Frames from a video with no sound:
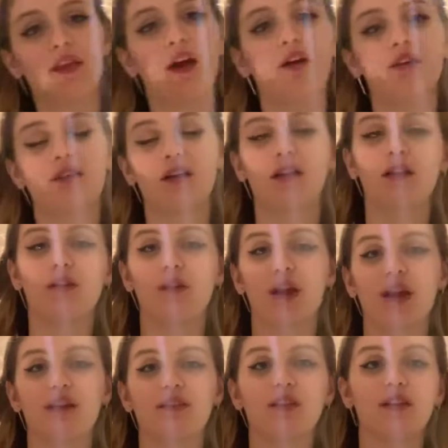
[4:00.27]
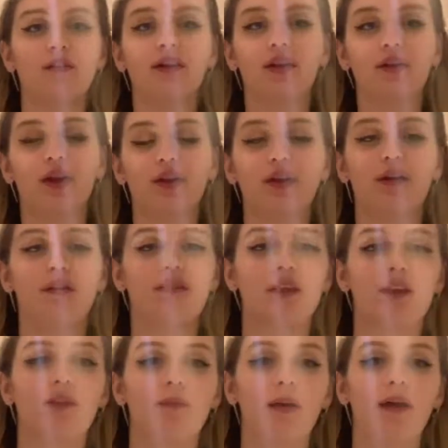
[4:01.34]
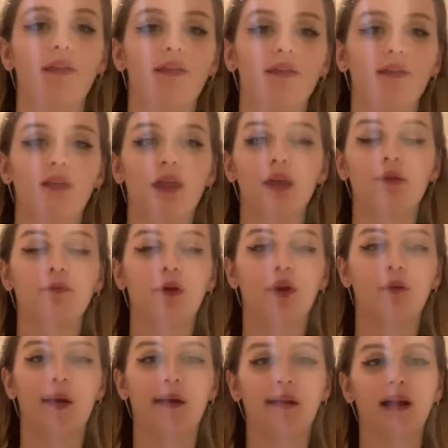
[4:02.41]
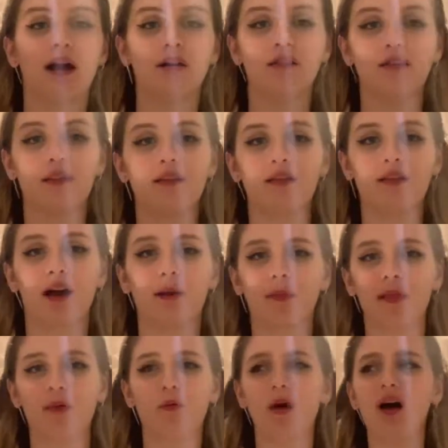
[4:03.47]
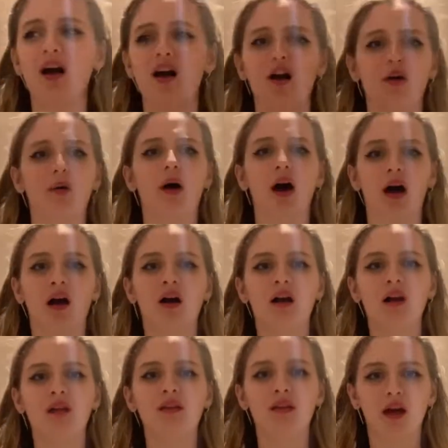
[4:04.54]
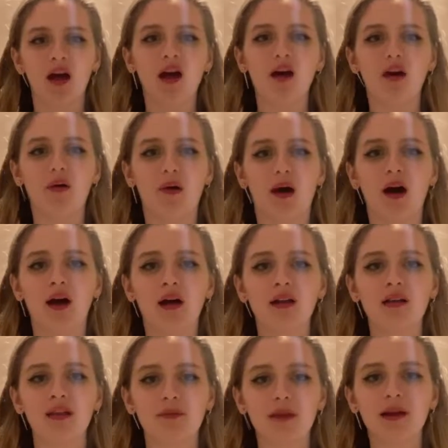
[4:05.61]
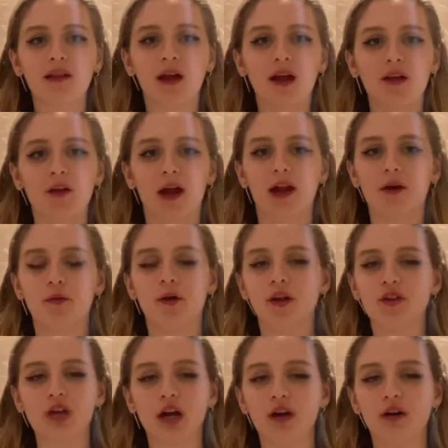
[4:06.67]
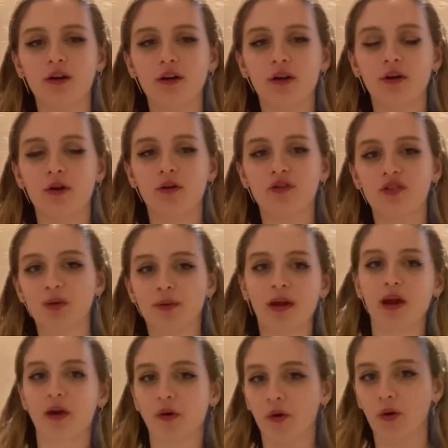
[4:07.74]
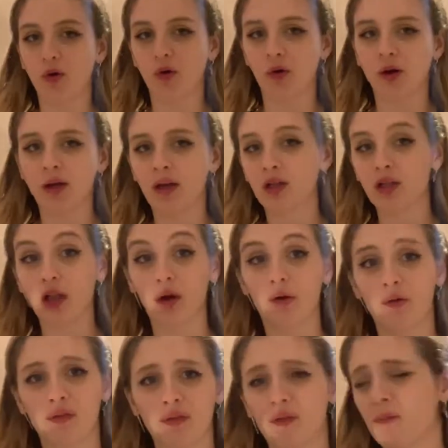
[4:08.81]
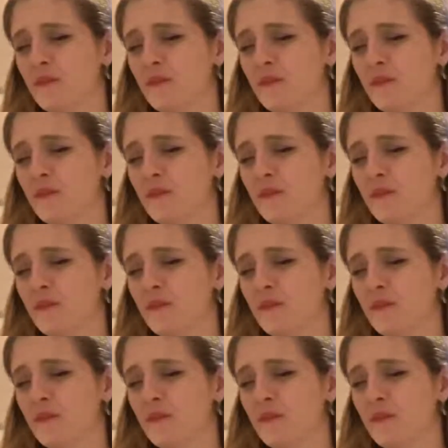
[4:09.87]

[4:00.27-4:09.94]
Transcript: coat, it's going to look great, it's going to look really great on you, it's going to look better than what you're wearing now, do this, do that. I'd be like, wow, no, leave me alone, I don't want to try on your stupid coat or clothes.